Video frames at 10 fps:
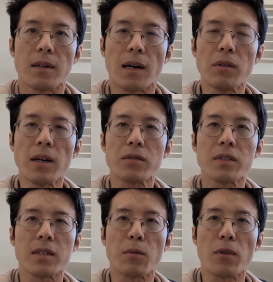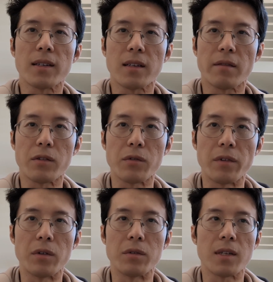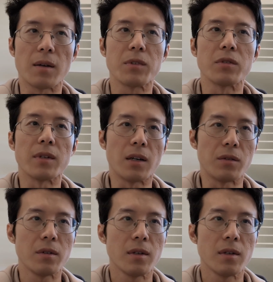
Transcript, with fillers: I would like to summarize our reviews up to now.